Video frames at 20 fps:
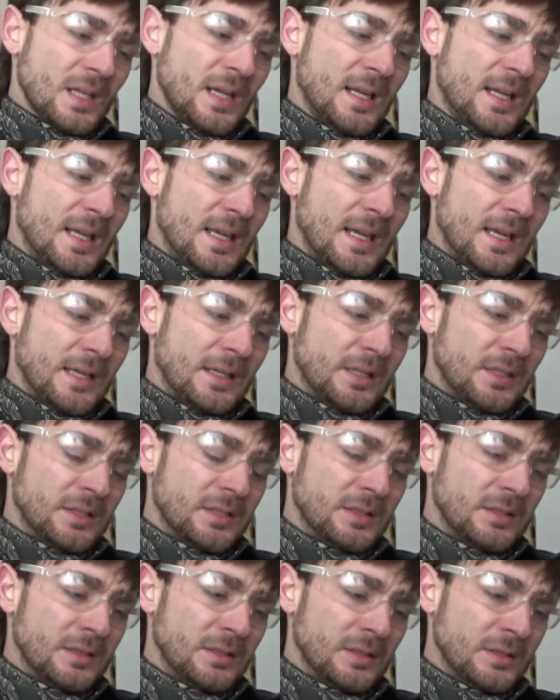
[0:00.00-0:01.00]
And
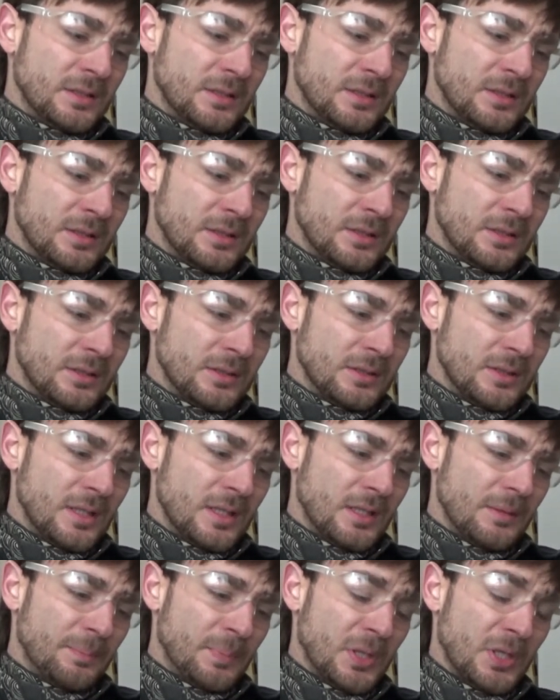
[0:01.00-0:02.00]

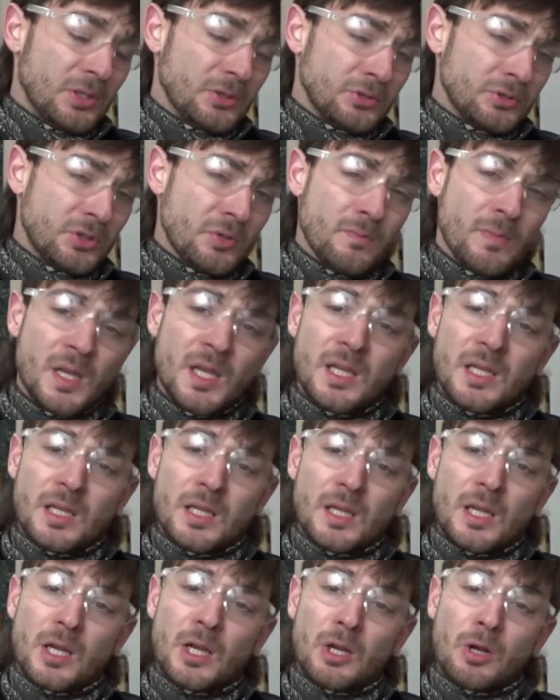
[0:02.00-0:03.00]
it appears to me,
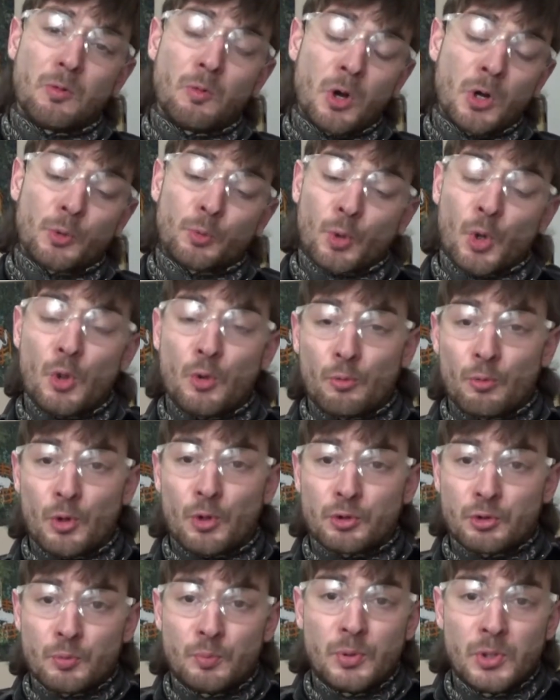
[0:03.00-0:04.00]
and I don't want to run the
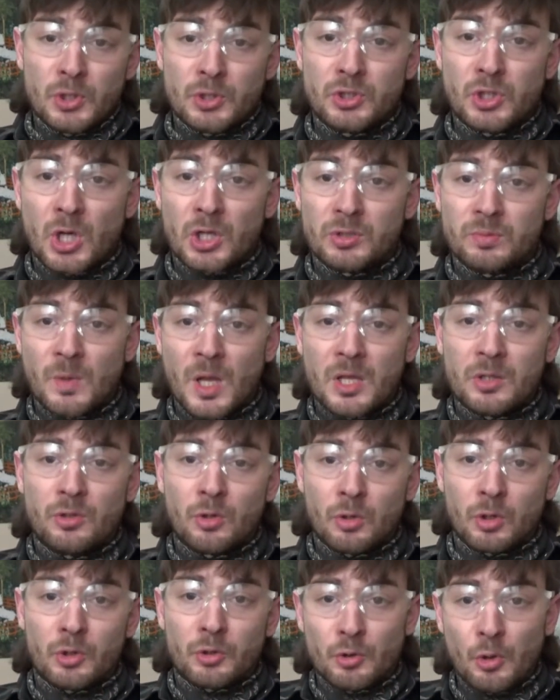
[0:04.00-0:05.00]
risk of being
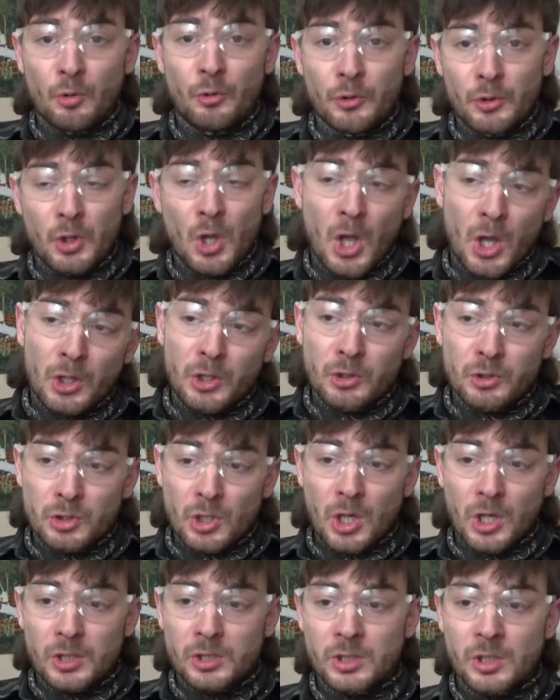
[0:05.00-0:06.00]
judgmental because only God can
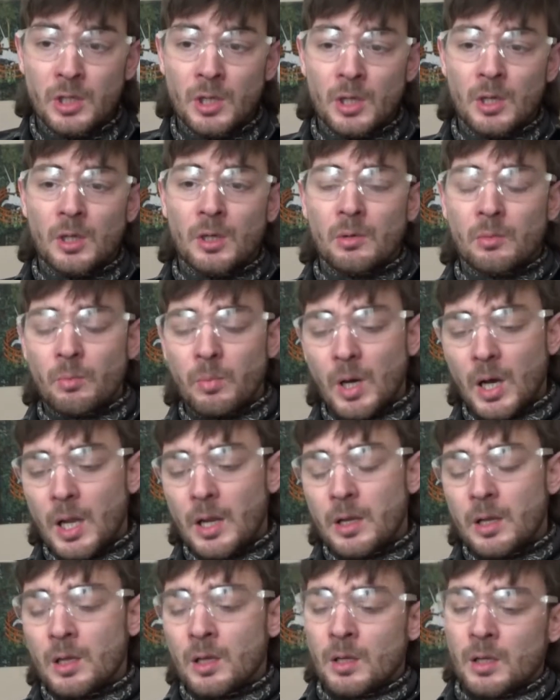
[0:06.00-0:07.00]
judge,
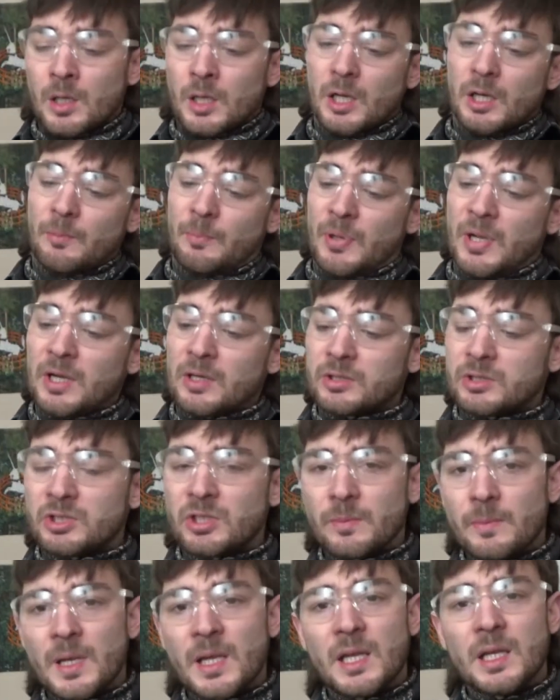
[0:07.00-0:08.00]
but it appears
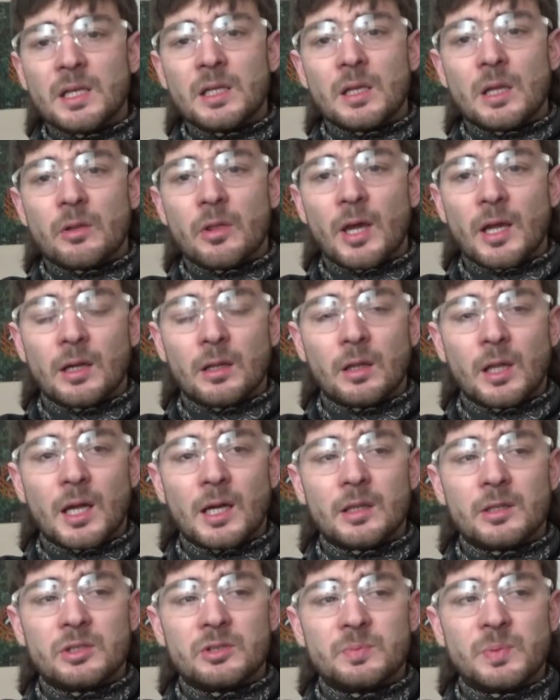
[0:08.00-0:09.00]
to me that a lot
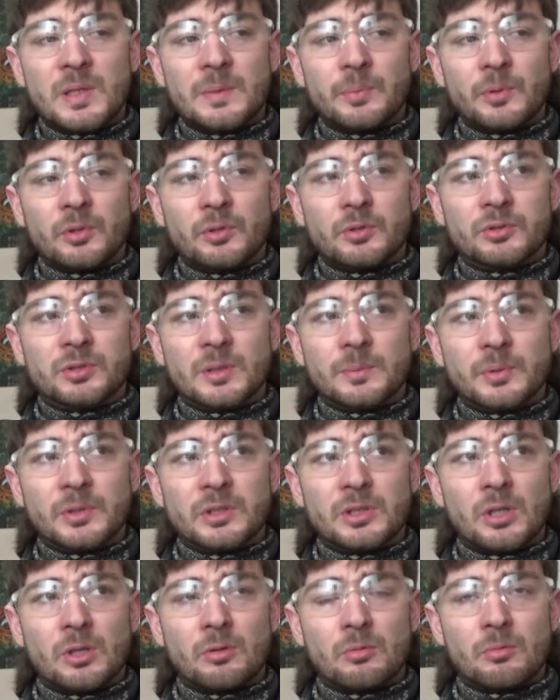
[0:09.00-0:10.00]
of these people simply
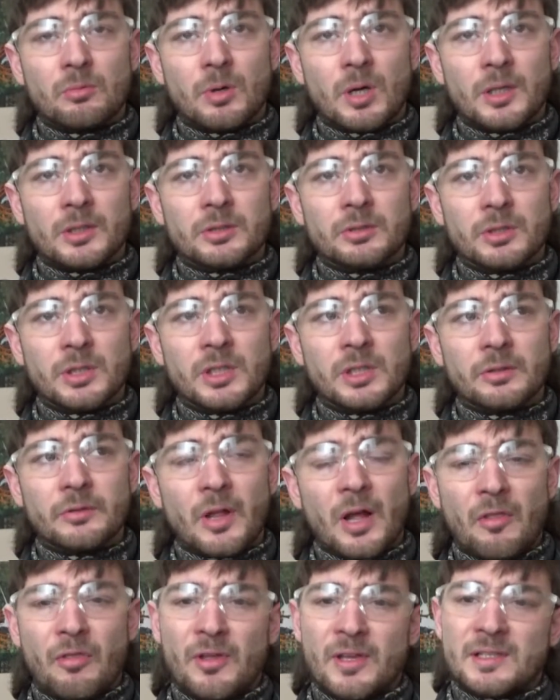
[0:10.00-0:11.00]
don't want to hear
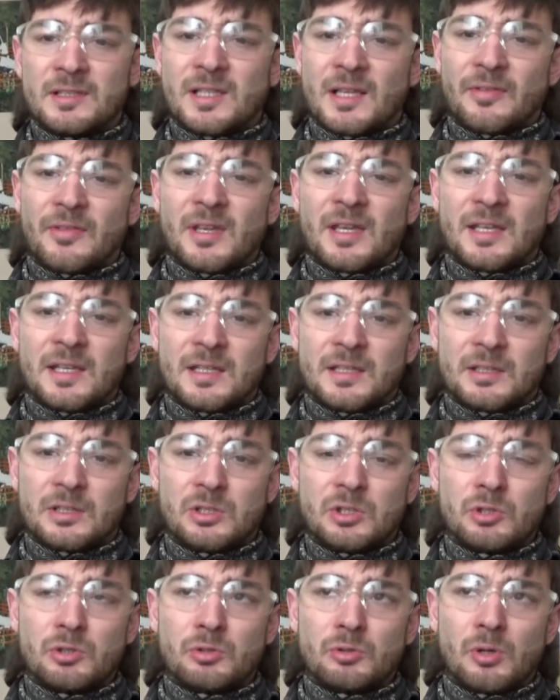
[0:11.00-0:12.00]
that things that they
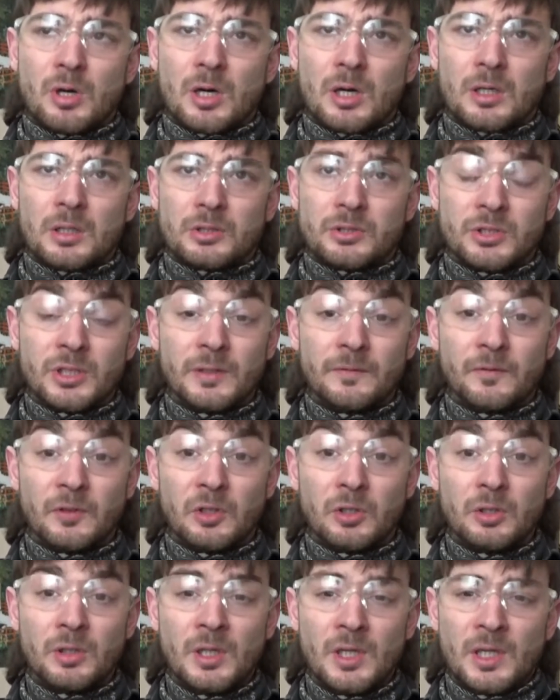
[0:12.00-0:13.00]
do are
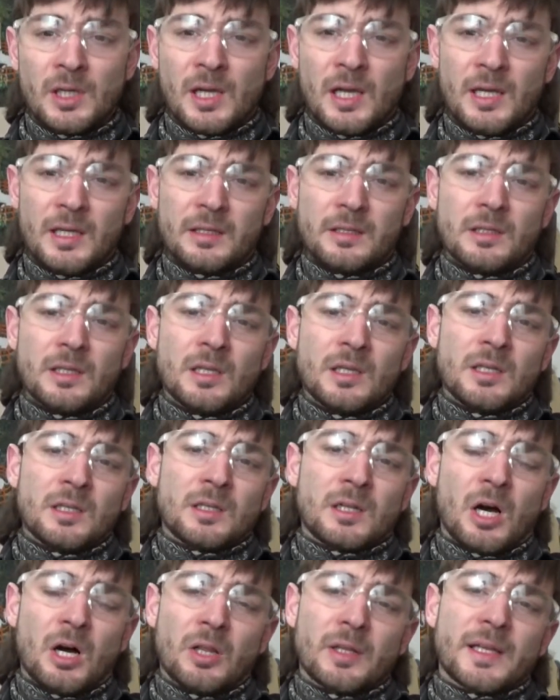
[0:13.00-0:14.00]
sinful. And
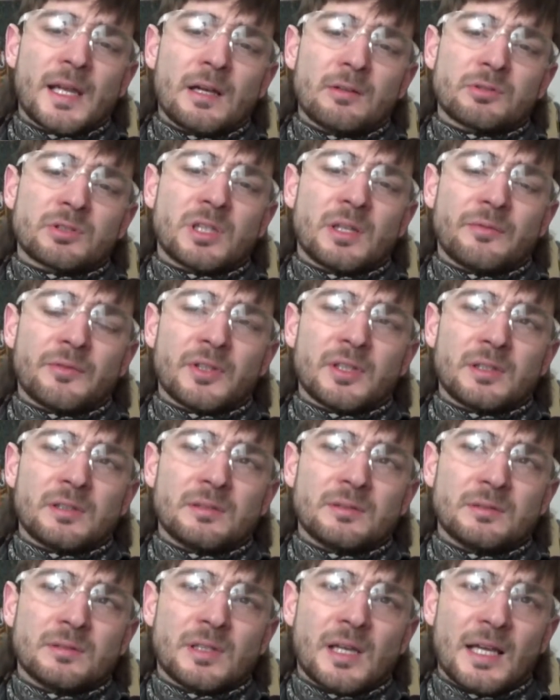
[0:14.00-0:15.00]
calling out
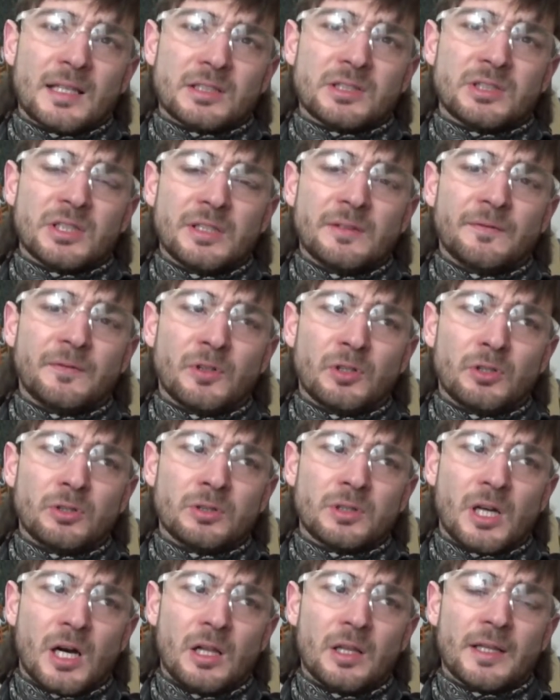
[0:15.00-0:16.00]
something as sinful,
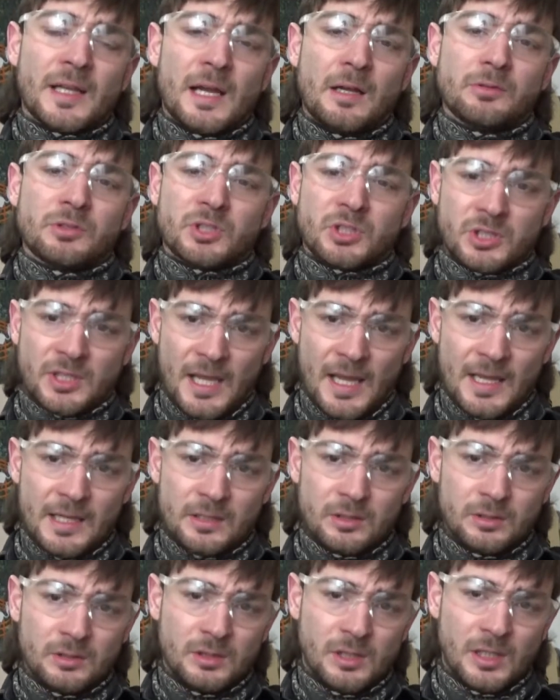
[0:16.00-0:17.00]
calling out
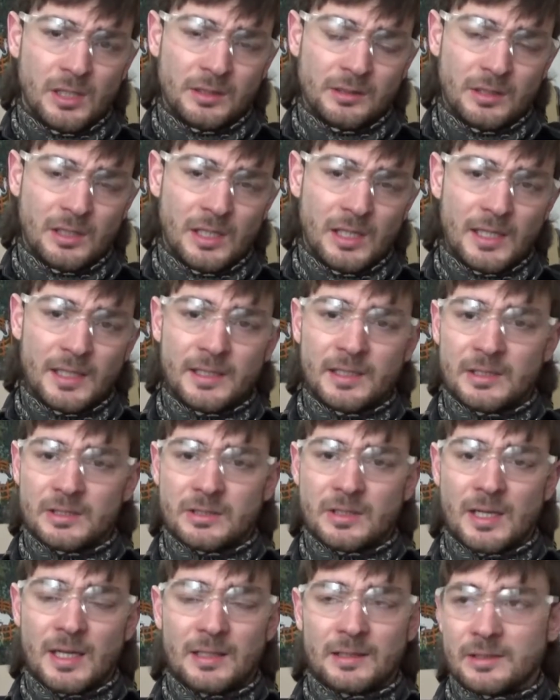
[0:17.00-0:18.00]
scandal online is
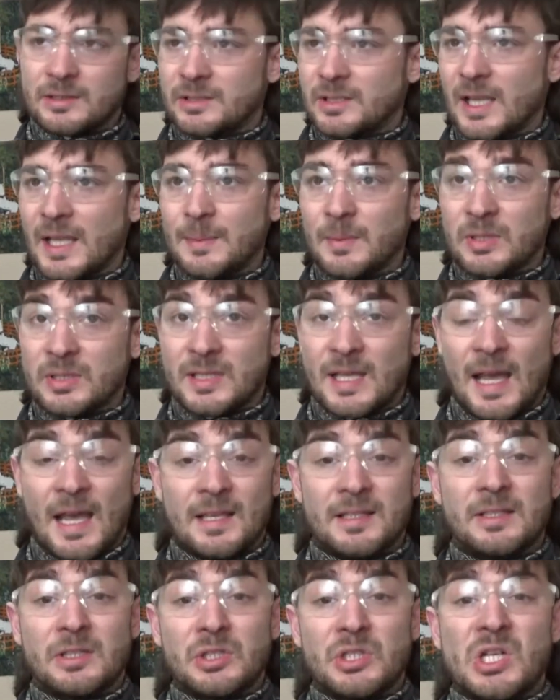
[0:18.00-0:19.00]
not the same as
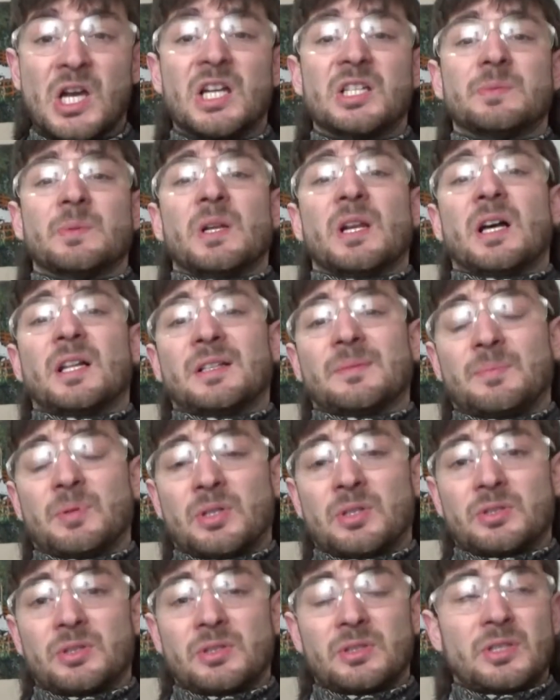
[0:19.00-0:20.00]
casting judgment on a
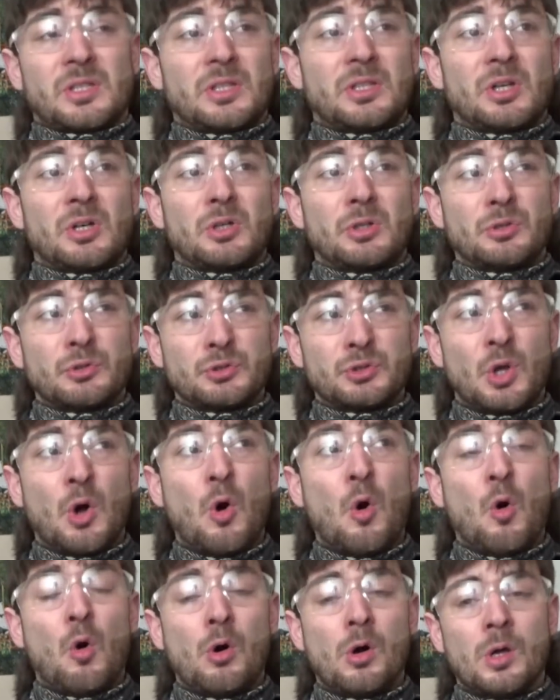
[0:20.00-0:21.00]
person's eternal
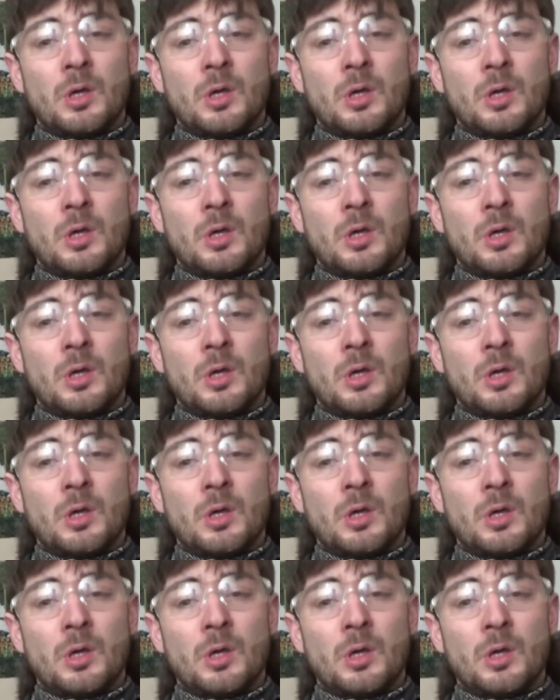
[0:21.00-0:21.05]
soul.